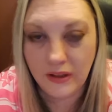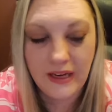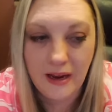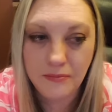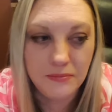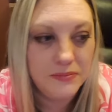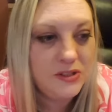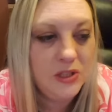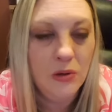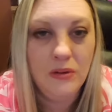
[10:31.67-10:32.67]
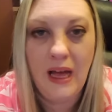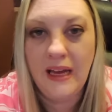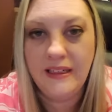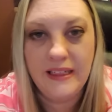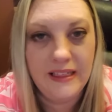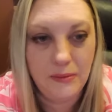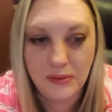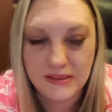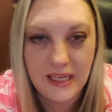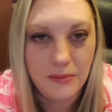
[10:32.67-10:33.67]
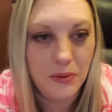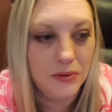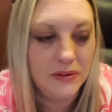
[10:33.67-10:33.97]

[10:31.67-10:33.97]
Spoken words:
And I'm so glad he was able,